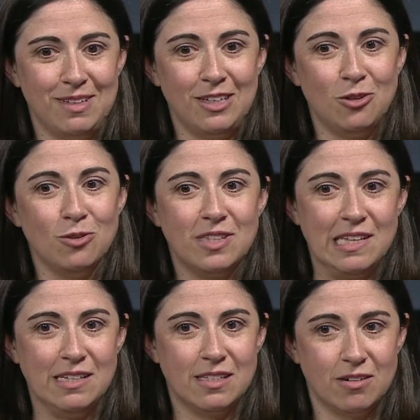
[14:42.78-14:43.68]
use
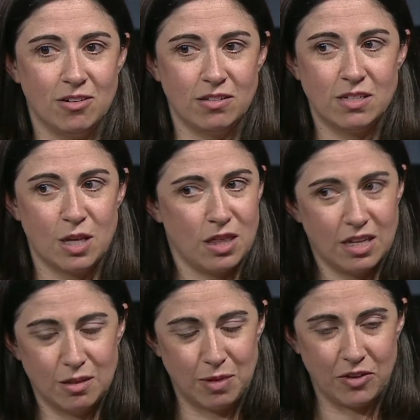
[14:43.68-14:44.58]
these songs to
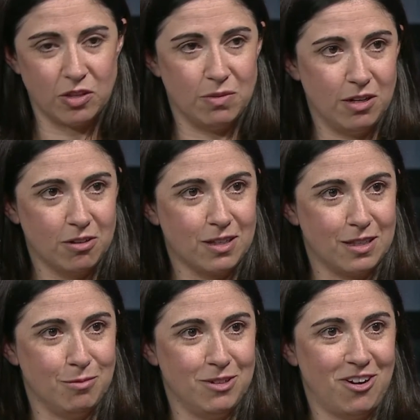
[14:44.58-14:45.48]
think about them and look at
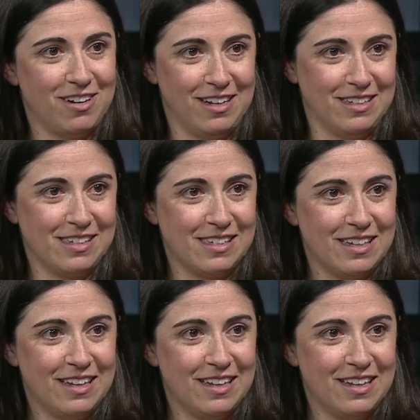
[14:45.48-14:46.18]
them not as